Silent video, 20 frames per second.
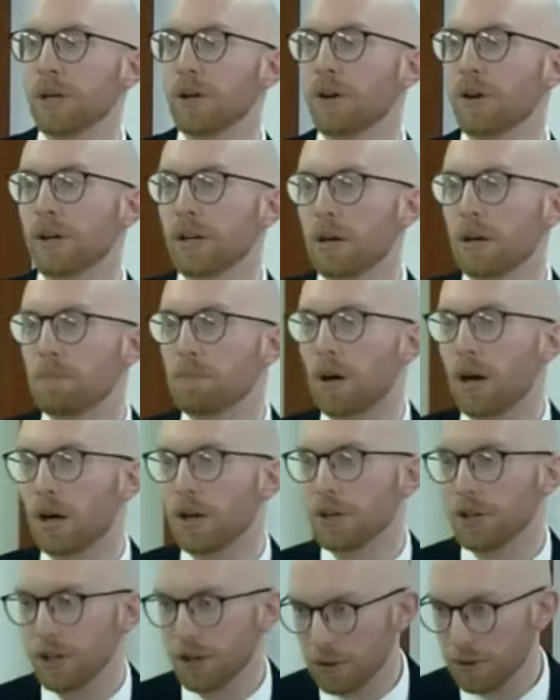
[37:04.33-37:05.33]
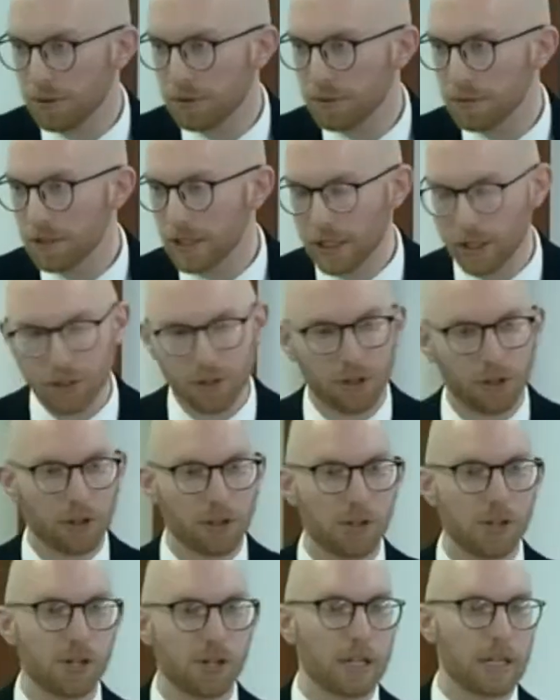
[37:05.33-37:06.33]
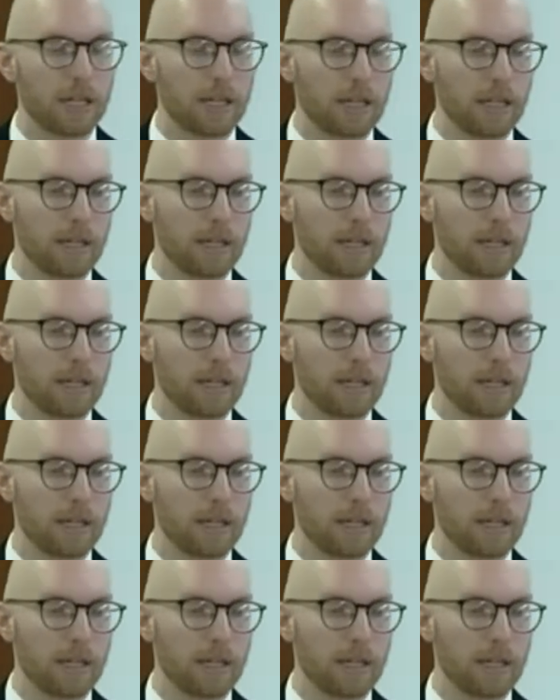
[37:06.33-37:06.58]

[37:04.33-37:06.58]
spirit upon you, his church.